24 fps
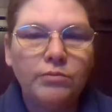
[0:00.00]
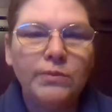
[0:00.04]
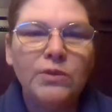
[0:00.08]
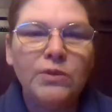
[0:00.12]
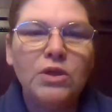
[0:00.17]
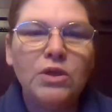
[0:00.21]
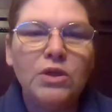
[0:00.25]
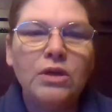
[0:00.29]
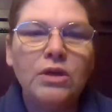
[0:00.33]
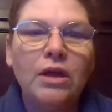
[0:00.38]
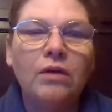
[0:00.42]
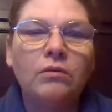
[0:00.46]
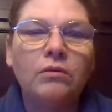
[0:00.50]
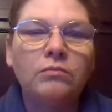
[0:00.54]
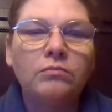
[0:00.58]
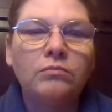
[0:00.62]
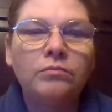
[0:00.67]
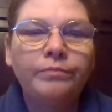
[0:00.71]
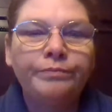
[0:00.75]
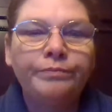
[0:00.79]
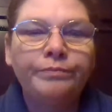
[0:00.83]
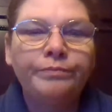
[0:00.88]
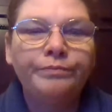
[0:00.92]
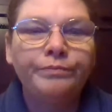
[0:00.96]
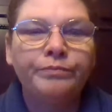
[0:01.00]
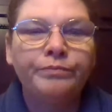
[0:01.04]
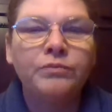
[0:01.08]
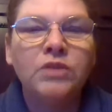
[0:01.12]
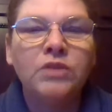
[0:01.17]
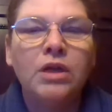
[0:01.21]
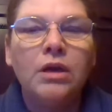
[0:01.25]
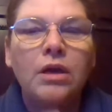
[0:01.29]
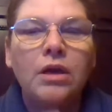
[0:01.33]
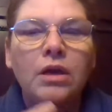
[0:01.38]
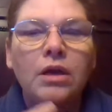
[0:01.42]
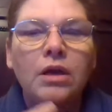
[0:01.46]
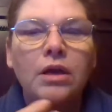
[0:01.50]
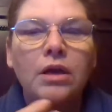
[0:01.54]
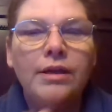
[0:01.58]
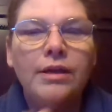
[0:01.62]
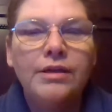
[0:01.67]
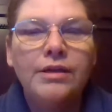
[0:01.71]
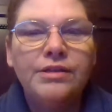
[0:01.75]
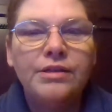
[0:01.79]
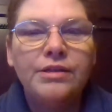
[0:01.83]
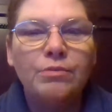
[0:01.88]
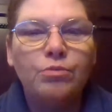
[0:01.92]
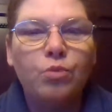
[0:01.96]
Now, it
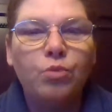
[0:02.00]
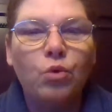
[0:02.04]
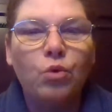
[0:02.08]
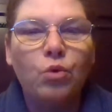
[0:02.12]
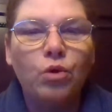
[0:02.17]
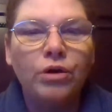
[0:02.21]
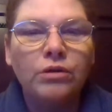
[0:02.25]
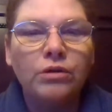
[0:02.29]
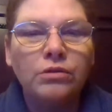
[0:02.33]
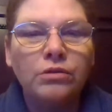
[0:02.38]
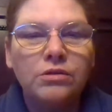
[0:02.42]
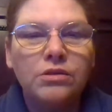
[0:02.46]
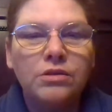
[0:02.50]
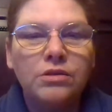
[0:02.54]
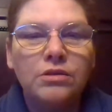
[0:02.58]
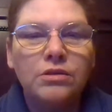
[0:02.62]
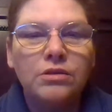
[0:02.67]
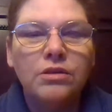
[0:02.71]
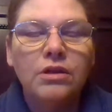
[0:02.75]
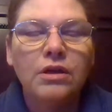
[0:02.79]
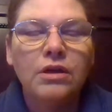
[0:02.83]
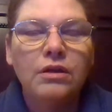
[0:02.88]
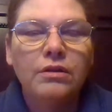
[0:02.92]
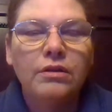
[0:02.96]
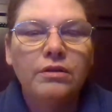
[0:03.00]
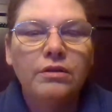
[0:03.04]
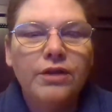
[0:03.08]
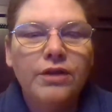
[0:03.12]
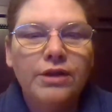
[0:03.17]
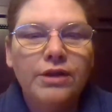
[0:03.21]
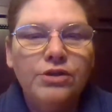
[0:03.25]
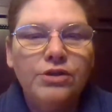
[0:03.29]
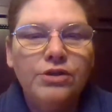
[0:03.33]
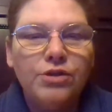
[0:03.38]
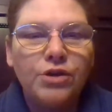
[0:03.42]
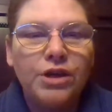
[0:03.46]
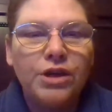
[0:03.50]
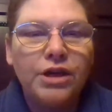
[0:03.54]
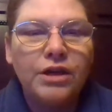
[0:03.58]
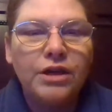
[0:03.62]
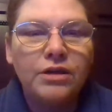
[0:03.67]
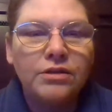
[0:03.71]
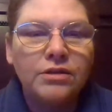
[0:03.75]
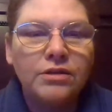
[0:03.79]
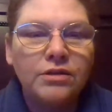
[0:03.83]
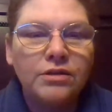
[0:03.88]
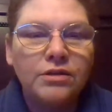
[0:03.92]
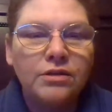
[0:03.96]
is important that you
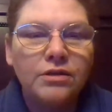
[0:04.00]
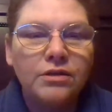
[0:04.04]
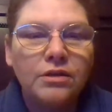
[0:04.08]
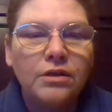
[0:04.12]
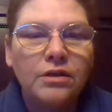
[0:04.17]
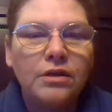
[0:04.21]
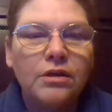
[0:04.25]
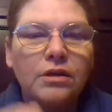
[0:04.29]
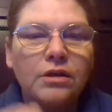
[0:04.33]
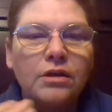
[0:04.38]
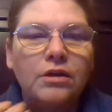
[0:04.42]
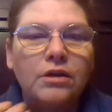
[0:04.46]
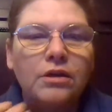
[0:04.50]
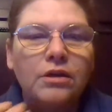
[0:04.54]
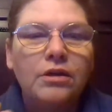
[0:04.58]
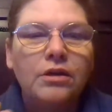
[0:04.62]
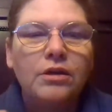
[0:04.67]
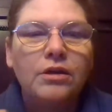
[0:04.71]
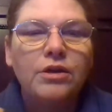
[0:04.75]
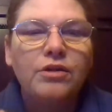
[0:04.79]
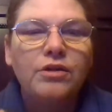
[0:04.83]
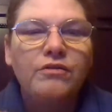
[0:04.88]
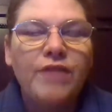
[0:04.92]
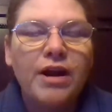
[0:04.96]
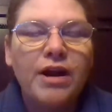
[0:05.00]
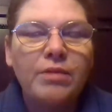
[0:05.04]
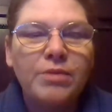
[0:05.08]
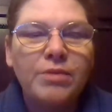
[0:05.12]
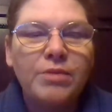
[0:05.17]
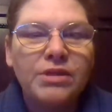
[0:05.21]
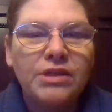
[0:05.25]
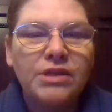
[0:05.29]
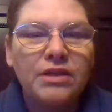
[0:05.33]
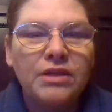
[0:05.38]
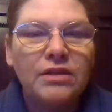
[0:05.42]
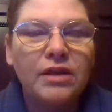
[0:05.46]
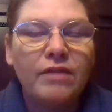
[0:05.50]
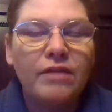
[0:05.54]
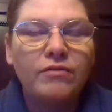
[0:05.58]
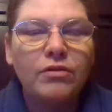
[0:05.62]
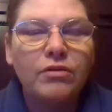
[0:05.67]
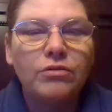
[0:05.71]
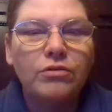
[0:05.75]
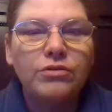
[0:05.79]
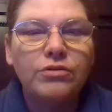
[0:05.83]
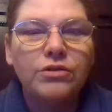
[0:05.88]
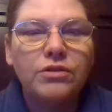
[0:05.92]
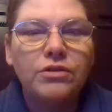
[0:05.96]
get your vitamin D
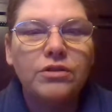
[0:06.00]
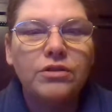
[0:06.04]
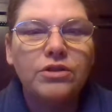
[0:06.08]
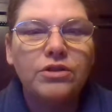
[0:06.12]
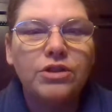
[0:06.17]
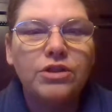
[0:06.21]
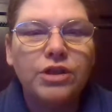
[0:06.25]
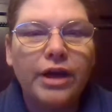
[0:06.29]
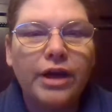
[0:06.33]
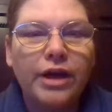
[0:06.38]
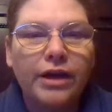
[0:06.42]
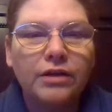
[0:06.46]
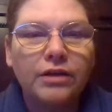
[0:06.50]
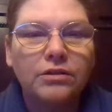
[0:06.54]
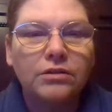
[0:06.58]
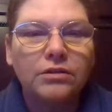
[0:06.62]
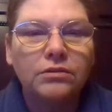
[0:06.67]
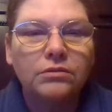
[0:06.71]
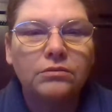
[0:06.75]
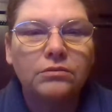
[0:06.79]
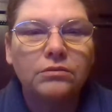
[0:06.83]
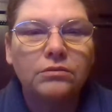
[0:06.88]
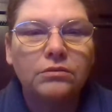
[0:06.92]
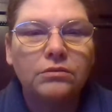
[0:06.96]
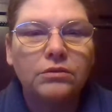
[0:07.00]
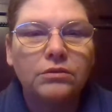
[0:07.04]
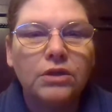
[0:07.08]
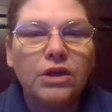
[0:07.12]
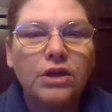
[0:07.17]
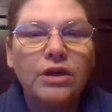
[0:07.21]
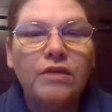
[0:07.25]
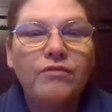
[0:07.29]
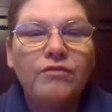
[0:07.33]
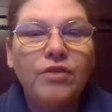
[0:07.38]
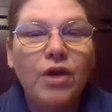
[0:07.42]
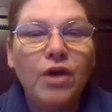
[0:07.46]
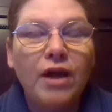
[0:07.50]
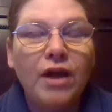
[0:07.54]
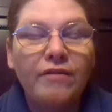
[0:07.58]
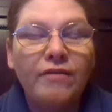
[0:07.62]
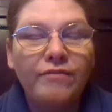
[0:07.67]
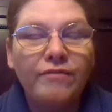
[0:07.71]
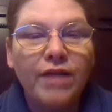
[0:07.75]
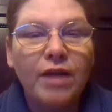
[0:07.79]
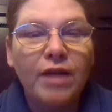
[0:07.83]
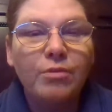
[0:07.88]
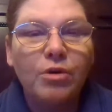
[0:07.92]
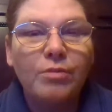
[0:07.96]
levels checked if you have
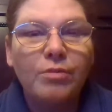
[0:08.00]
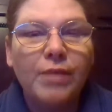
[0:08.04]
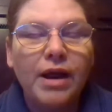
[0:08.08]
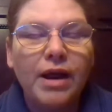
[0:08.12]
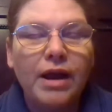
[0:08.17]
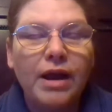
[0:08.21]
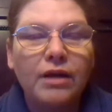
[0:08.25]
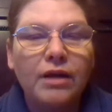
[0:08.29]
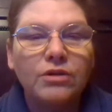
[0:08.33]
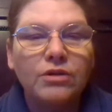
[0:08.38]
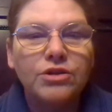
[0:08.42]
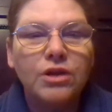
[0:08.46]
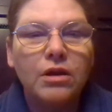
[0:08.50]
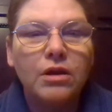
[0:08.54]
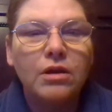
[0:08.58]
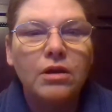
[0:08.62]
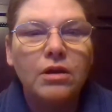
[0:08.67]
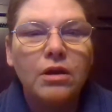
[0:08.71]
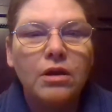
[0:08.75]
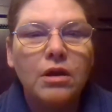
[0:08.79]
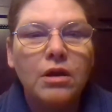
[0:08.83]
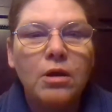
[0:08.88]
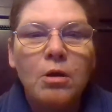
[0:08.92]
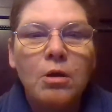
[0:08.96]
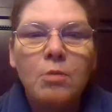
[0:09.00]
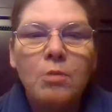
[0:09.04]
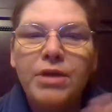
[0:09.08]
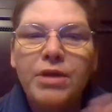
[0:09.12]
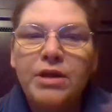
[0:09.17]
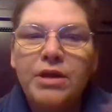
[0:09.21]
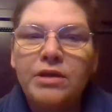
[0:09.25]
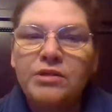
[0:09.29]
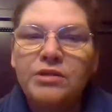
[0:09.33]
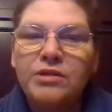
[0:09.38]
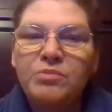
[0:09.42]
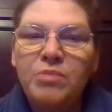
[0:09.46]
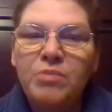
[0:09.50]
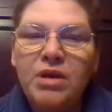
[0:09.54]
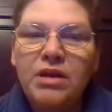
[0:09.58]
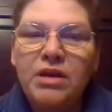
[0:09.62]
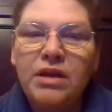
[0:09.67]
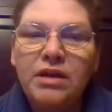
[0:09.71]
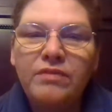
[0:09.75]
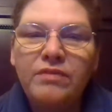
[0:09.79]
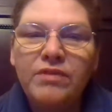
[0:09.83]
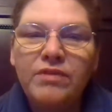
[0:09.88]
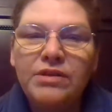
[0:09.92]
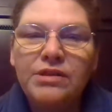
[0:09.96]
fibromyalgia, because
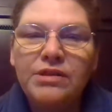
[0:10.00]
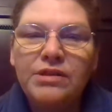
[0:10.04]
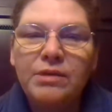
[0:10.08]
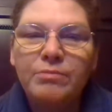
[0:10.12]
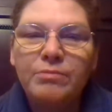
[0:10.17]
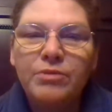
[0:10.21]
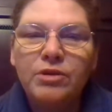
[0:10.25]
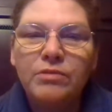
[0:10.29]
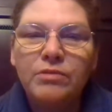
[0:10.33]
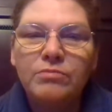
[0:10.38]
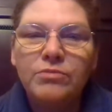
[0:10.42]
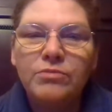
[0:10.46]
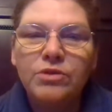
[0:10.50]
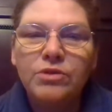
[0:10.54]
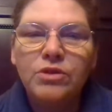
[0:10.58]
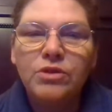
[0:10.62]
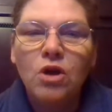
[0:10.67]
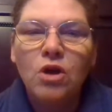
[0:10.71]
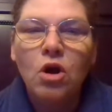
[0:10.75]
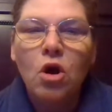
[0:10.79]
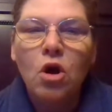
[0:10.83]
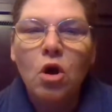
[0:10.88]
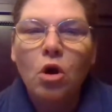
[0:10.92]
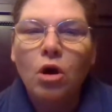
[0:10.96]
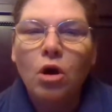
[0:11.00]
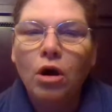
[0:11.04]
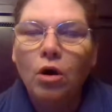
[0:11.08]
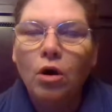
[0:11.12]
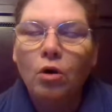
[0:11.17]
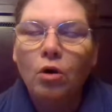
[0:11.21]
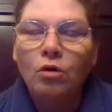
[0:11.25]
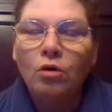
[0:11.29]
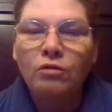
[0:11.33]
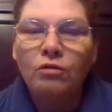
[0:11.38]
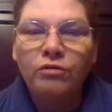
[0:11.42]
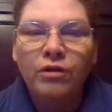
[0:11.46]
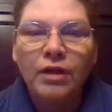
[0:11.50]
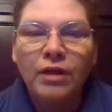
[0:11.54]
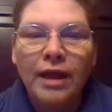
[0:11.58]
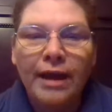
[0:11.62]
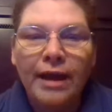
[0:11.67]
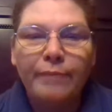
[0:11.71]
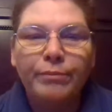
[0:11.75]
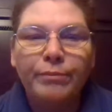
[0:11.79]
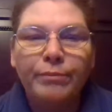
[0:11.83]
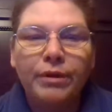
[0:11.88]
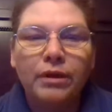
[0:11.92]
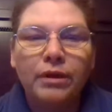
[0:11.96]
many of the symptoms are
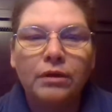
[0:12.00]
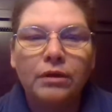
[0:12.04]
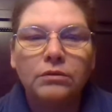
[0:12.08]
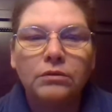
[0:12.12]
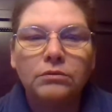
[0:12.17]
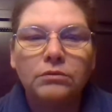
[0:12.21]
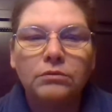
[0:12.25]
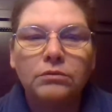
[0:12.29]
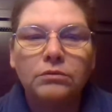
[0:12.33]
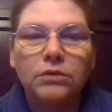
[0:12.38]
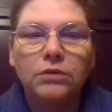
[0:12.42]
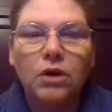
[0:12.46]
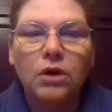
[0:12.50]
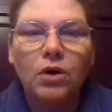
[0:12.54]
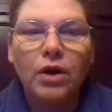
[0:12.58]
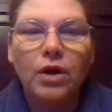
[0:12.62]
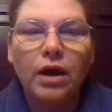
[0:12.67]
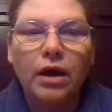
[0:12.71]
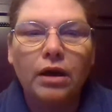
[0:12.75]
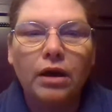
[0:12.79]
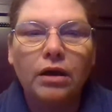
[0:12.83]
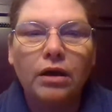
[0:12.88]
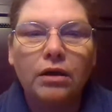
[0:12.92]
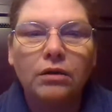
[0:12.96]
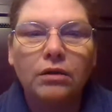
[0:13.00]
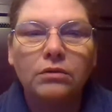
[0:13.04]
overlapping, okay?